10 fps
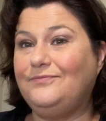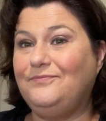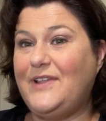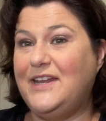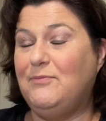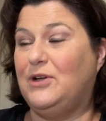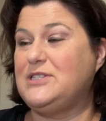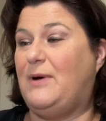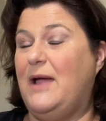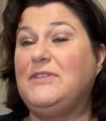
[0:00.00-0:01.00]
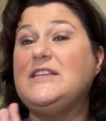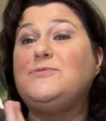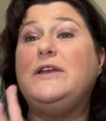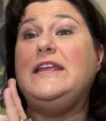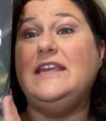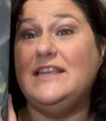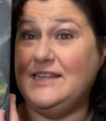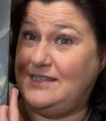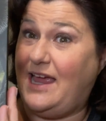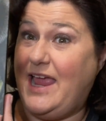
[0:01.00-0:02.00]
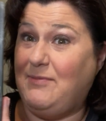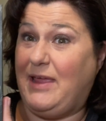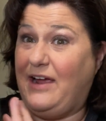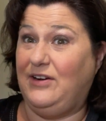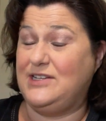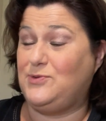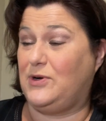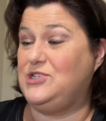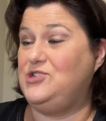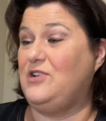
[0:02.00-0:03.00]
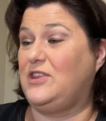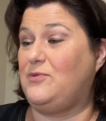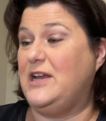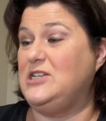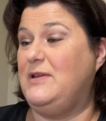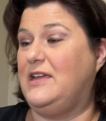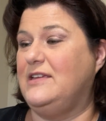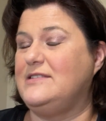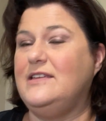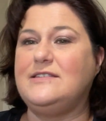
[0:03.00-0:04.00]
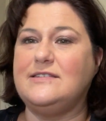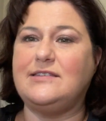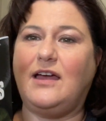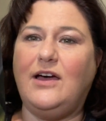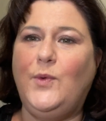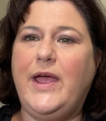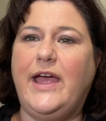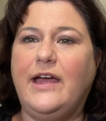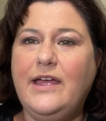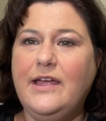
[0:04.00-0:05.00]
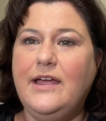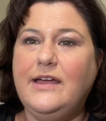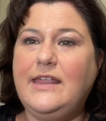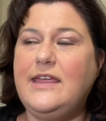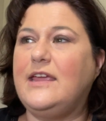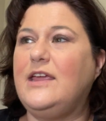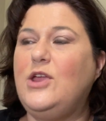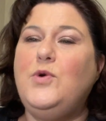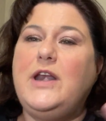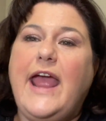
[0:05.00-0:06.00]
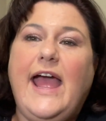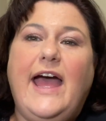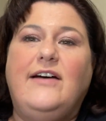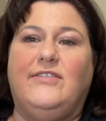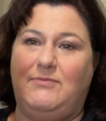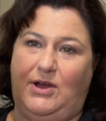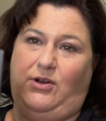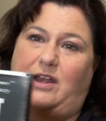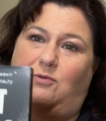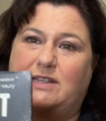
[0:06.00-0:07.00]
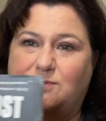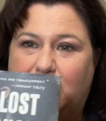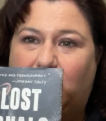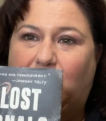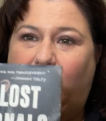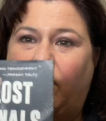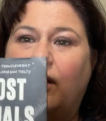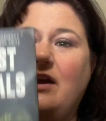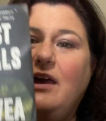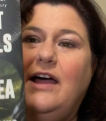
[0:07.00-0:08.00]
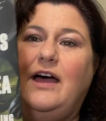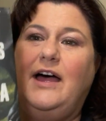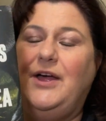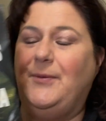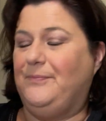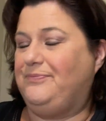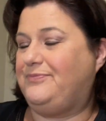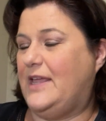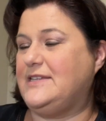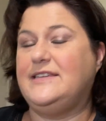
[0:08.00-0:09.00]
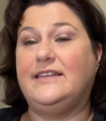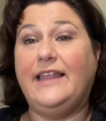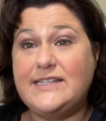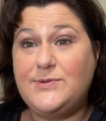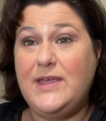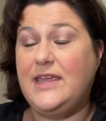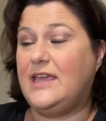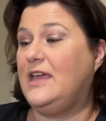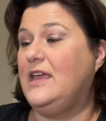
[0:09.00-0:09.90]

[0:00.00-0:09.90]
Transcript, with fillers: an impulse buy, but this one is, I am counting towards June on the Range because it's Sacajewea. Like, you wouldn't have an American West without her. Um, as I said last week,